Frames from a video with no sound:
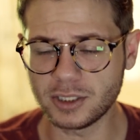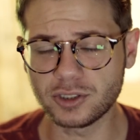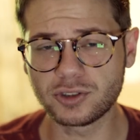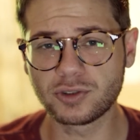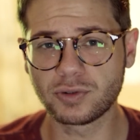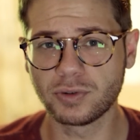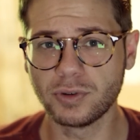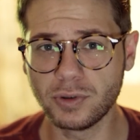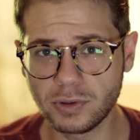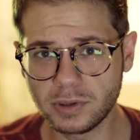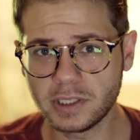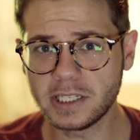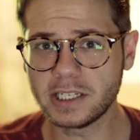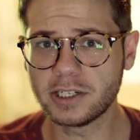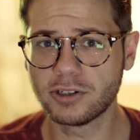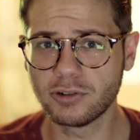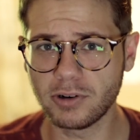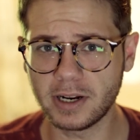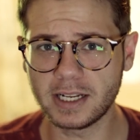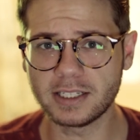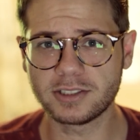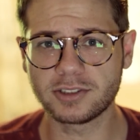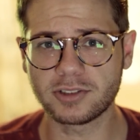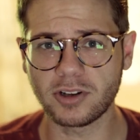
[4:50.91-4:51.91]
Truly
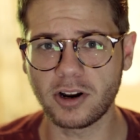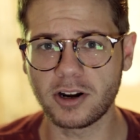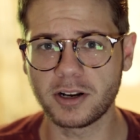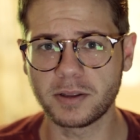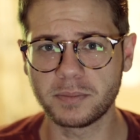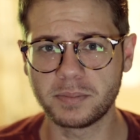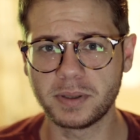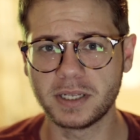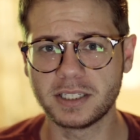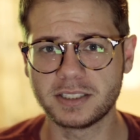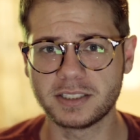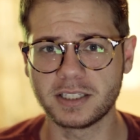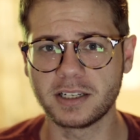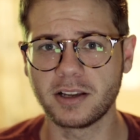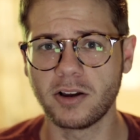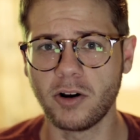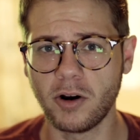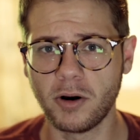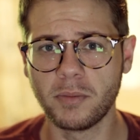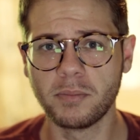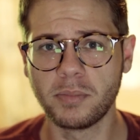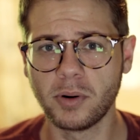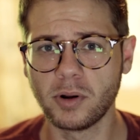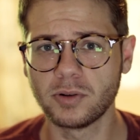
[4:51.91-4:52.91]
great starting pitching
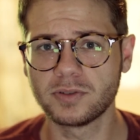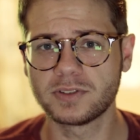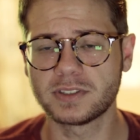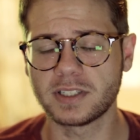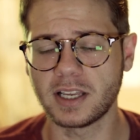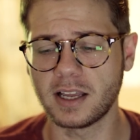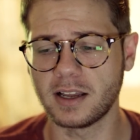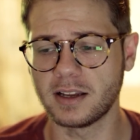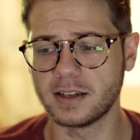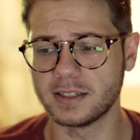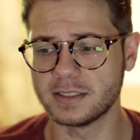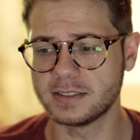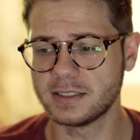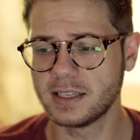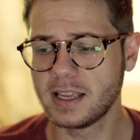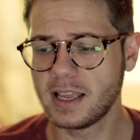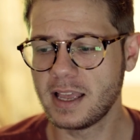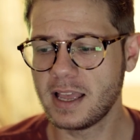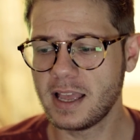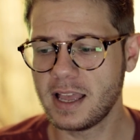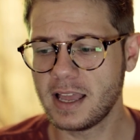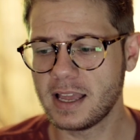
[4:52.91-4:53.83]
on both sides.